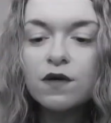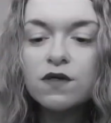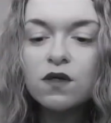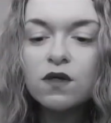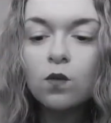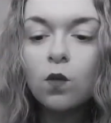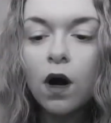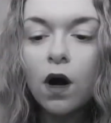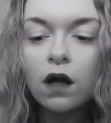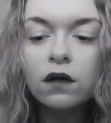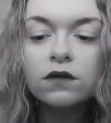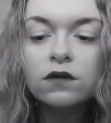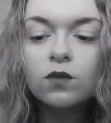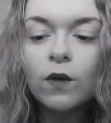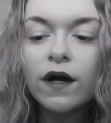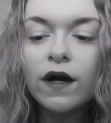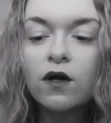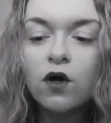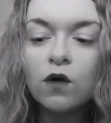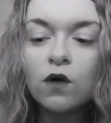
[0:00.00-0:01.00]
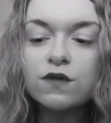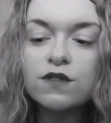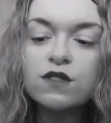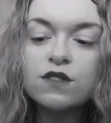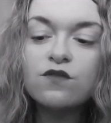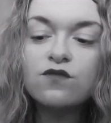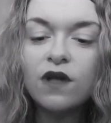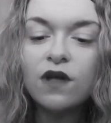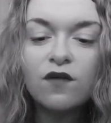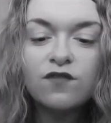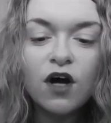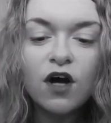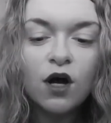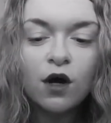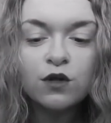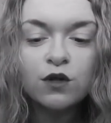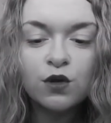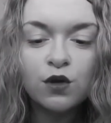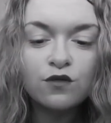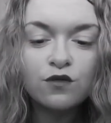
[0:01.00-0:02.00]
is a world where gods you've never
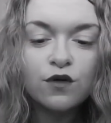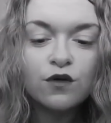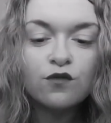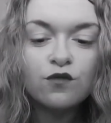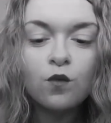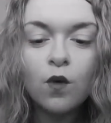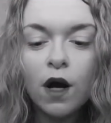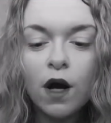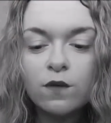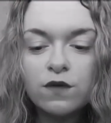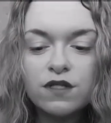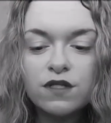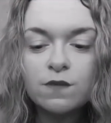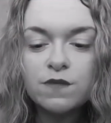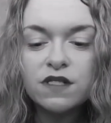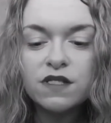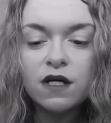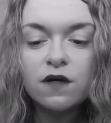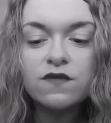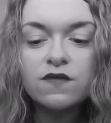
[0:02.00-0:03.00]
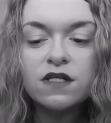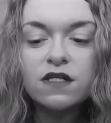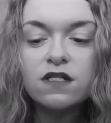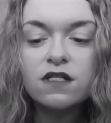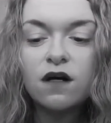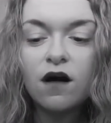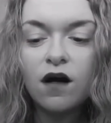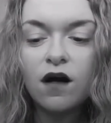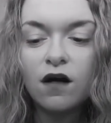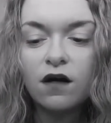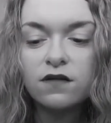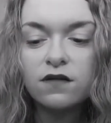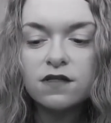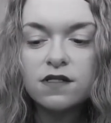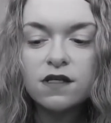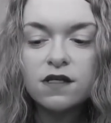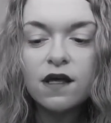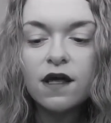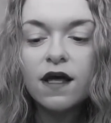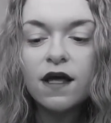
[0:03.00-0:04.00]
heard of have wound themselves into
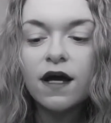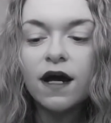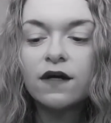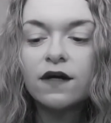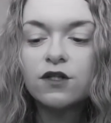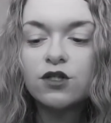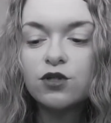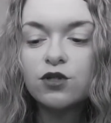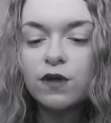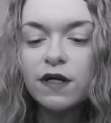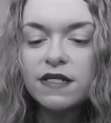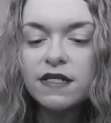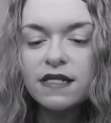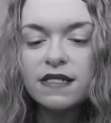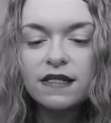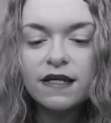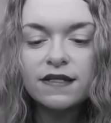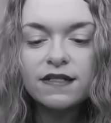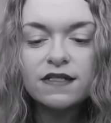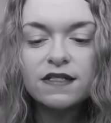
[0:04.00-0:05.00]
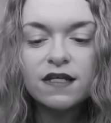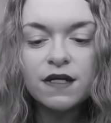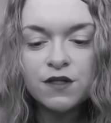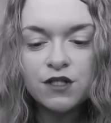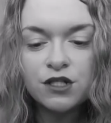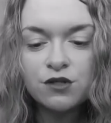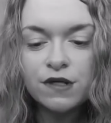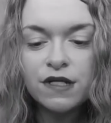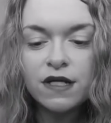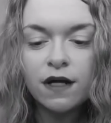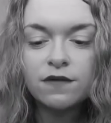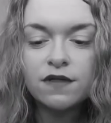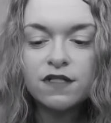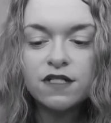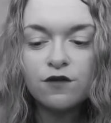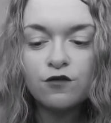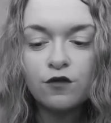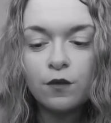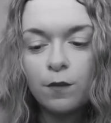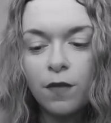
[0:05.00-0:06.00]
hearts, and the choice has led its history down a
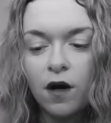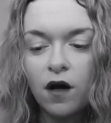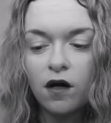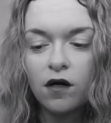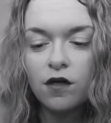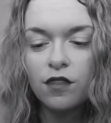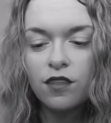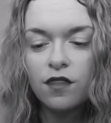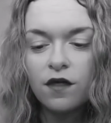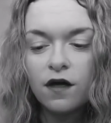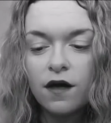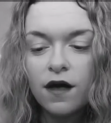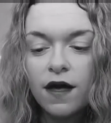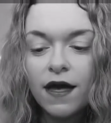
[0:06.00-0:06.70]
different path.